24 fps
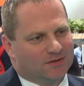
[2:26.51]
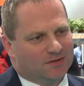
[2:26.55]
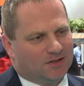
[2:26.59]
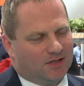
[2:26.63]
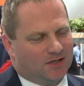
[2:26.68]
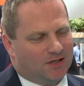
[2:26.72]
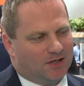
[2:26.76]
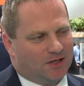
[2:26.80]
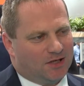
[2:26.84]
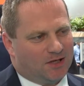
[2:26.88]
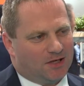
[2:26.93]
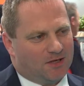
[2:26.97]

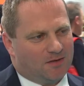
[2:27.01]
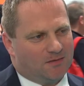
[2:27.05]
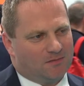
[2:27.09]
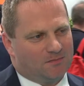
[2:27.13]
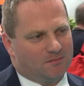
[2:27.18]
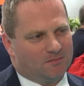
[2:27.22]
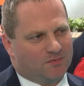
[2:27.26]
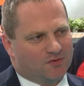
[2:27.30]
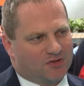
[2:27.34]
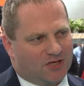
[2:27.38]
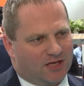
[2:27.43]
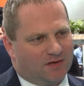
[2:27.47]

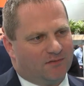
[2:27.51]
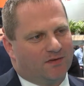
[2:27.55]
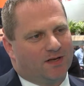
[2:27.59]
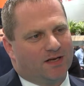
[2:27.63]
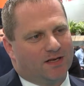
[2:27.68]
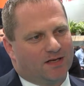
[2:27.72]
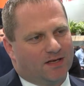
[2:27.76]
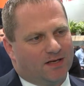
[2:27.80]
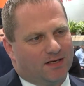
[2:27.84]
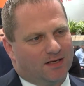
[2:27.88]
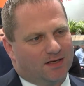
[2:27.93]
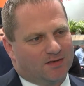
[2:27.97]
Um,
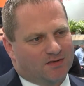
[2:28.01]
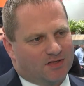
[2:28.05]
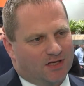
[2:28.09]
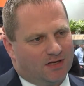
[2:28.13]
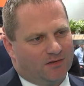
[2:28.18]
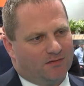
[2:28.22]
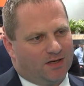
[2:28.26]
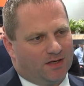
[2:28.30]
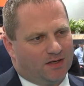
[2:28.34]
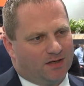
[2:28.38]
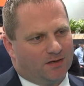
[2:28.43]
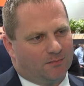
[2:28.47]
saving uh,
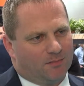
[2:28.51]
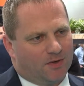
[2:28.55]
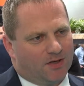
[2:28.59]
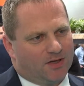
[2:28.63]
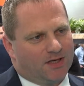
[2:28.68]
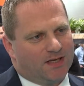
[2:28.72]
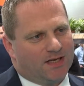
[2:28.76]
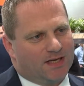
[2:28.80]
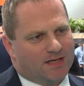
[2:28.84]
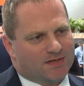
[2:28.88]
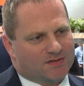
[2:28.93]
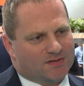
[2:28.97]
saving the
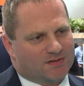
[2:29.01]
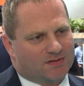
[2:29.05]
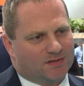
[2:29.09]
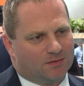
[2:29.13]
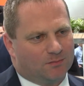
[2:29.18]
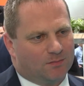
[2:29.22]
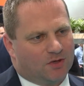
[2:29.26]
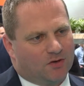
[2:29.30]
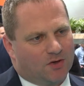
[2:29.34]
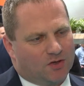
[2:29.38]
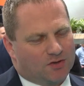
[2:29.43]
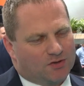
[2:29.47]
money is the,
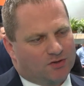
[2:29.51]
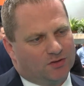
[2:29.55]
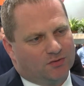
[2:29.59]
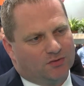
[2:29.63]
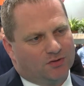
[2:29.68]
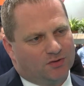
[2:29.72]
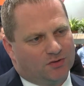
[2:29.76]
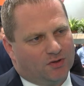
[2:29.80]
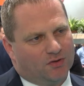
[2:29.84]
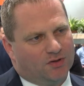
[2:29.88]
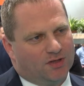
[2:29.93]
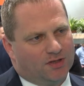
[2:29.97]
because you
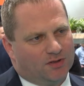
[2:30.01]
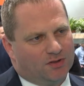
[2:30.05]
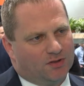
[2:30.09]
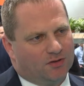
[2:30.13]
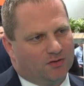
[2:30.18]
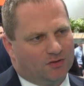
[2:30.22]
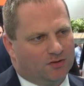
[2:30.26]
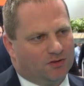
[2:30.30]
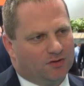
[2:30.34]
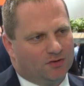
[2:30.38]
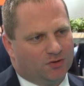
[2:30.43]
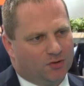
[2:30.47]
you, need,
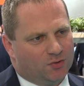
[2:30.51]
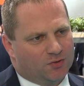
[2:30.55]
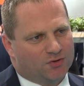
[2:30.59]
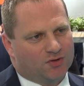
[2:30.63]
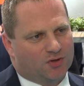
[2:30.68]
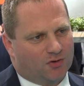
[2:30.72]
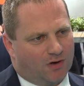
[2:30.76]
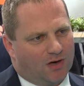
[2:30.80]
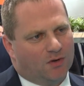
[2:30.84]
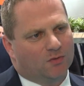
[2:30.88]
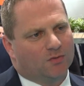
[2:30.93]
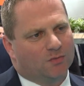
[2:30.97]
you use
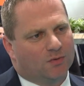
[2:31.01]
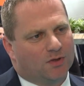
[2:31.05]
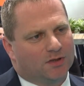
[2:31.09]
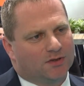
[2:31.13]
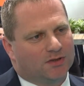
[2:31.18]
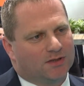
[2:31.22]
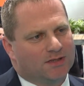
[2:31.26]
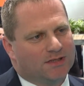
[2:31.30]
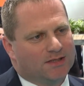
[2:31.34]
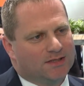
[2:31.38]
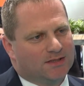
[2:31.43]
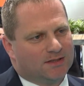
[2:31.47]

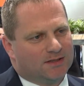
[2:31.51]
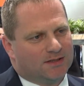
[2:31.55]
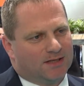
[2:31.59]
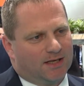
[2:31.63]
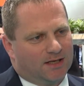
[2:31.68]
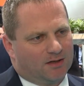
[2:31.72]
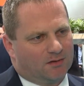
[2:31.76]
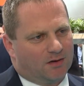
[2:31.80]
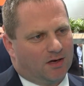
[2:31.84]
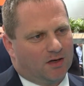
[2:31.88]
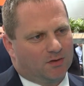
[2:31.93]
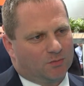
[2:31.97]
groundwater,
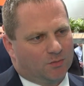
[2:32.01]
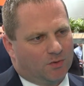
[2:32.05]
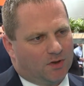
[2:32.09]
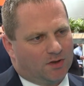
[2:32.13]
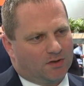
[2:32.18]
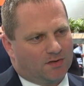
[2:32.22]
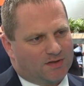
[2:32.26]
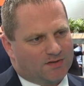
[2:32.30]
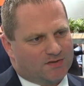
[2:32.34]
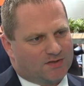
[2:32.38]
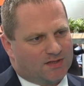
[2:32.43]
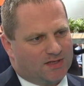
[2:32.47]
and
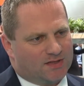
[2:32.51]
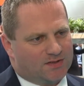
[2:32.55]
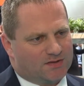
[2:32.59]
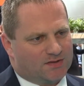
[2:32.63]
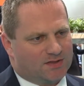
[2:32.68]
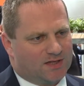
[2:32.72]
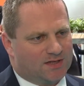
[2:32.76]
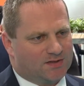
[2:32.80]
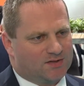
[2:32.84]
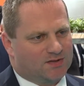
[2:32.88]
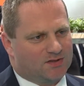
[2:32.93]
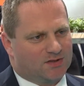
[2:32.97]
groundwater is
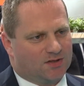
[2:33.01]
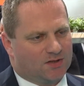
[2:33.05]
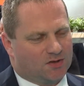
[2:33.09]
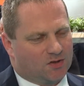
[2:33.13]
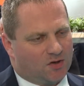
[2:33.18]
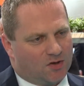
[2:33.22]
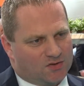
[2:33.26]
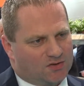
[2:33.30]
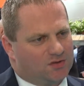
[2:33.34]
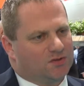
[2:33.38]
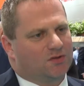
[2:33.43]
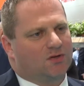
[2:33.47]
is, is uh,
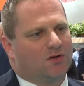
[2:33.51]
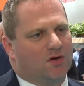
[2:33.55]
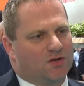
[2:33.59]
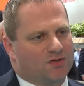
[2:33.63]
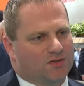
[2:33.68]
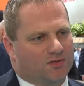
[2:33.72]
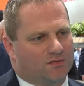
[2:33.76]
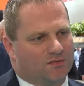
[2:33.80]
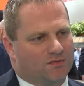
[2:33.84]
cost cost